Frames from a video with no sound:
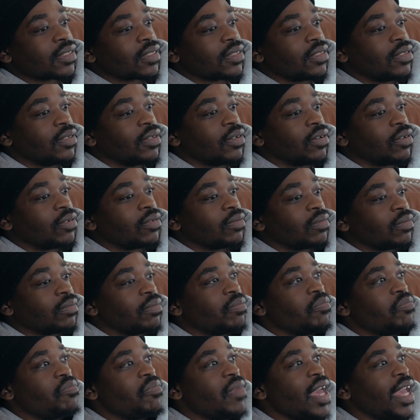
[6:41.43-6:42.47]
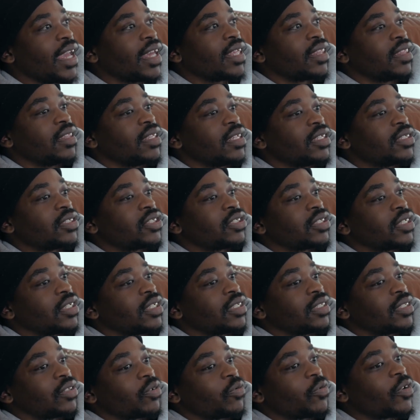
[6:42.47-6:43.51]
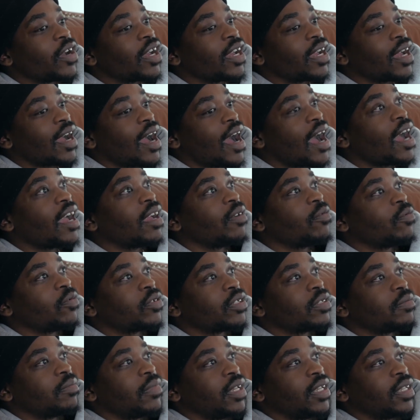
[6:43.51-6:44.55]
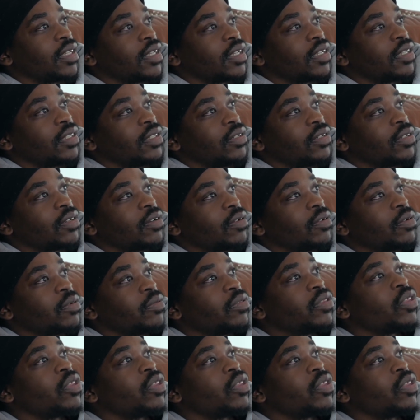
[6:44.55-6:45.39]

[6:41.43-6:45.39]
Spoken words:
you know, make this shit the way I want to make it, you know.